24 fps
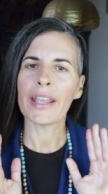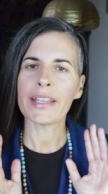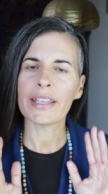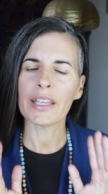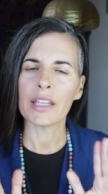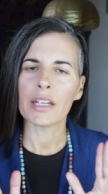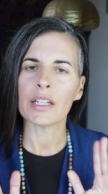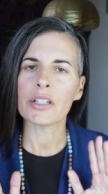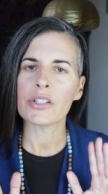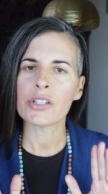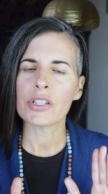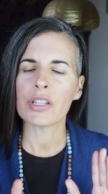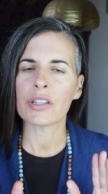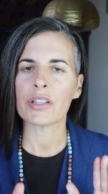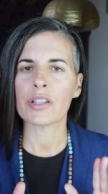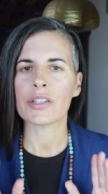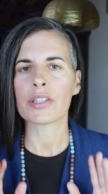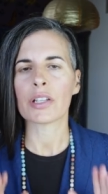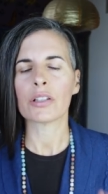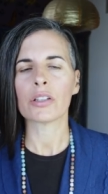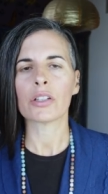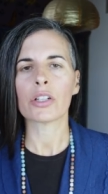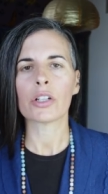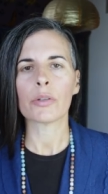I get into
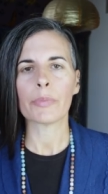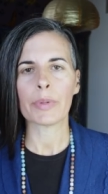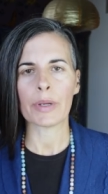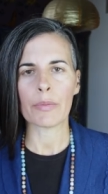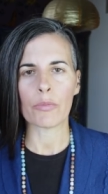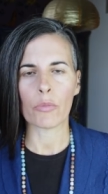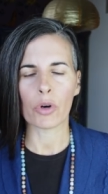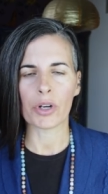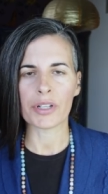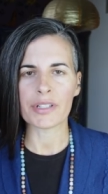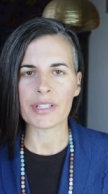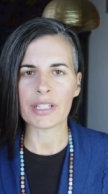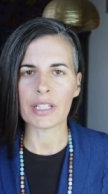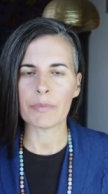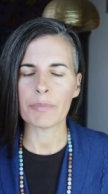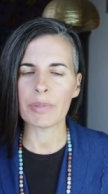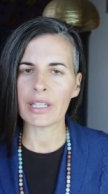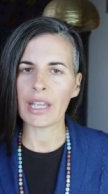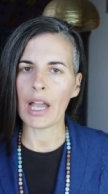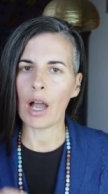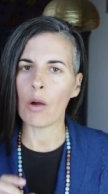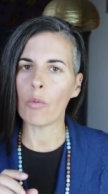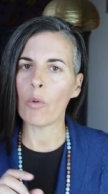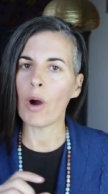this a little bit more
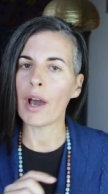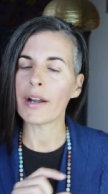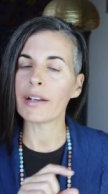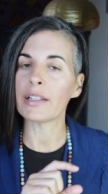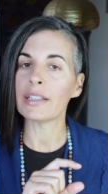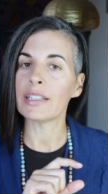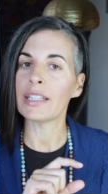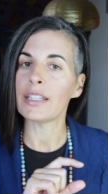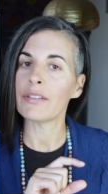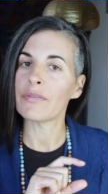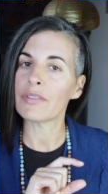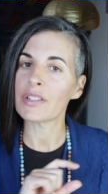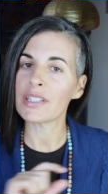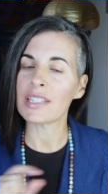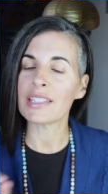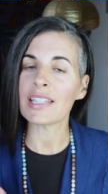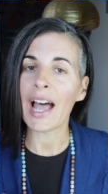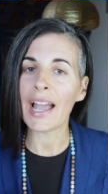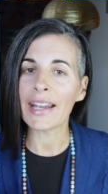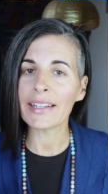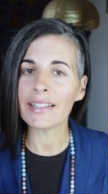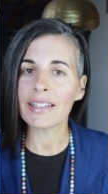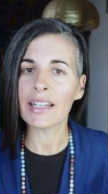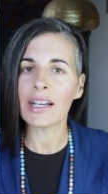deeply, I want to leave a
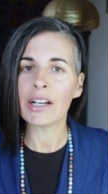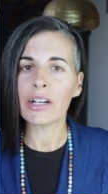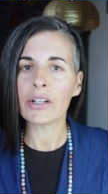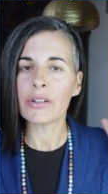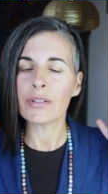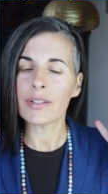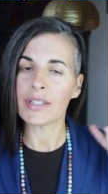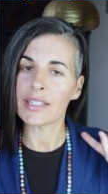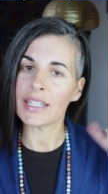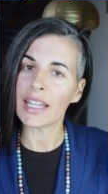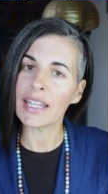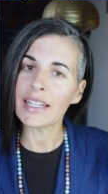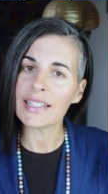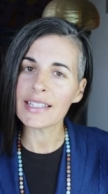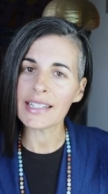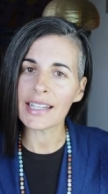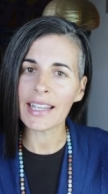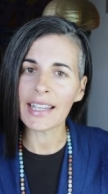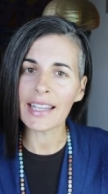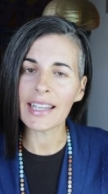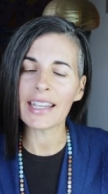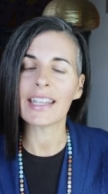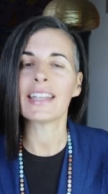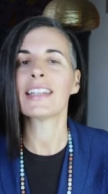side note, ding
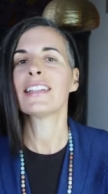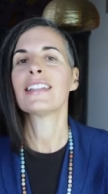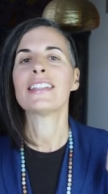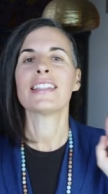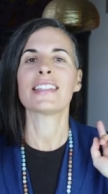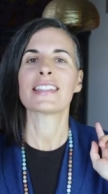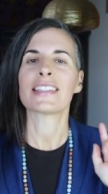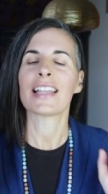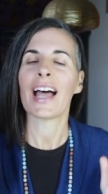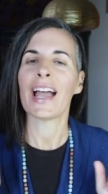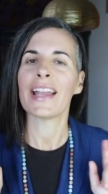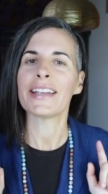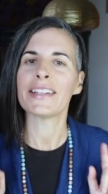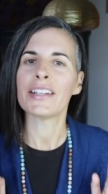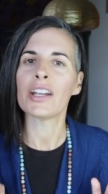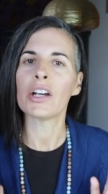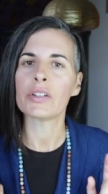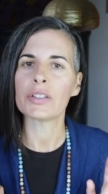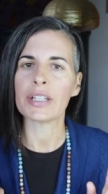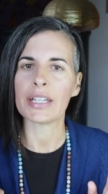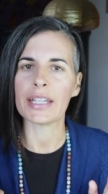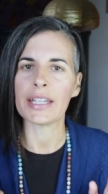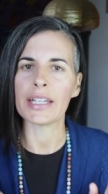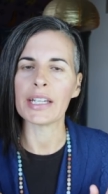ding, side
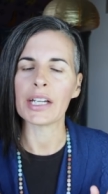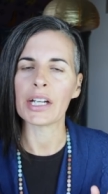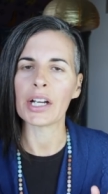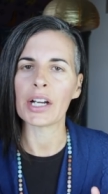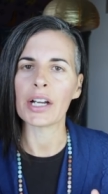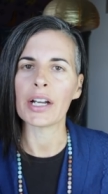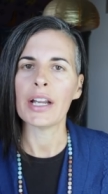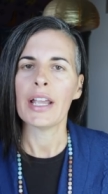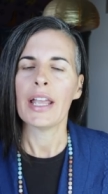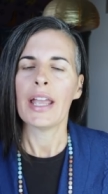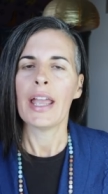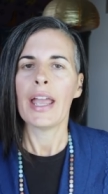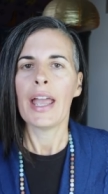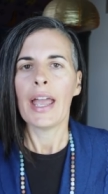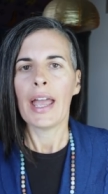note here.